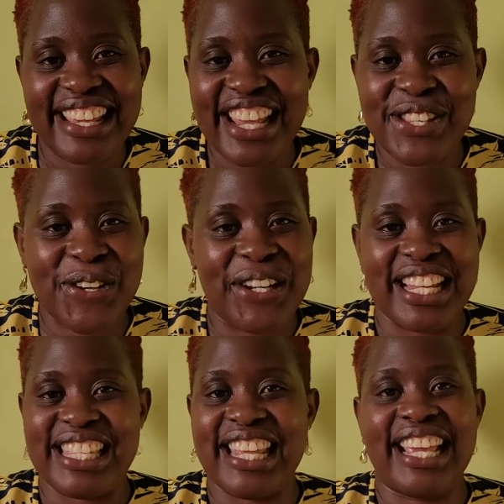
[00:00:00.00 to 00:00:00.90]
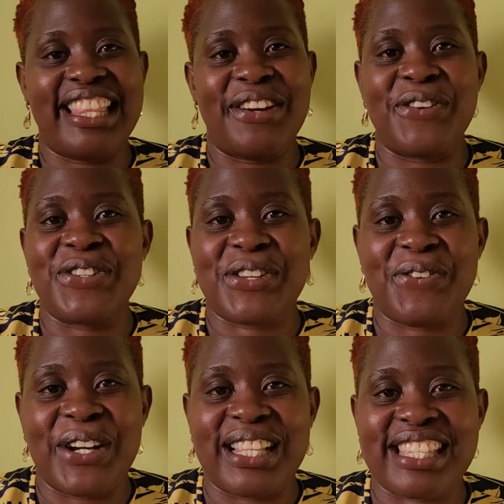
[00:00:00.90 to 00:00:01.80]
He's going to take the route he
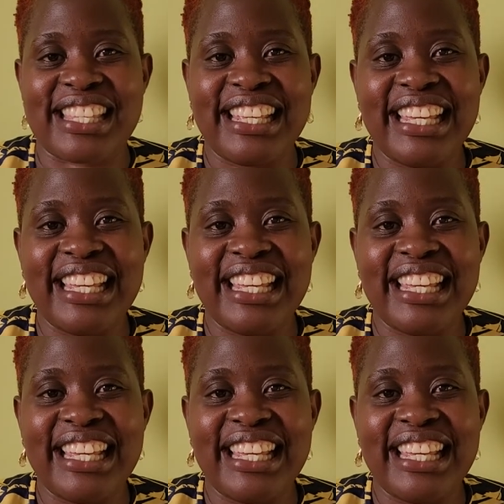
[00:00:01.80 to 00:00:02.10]
wants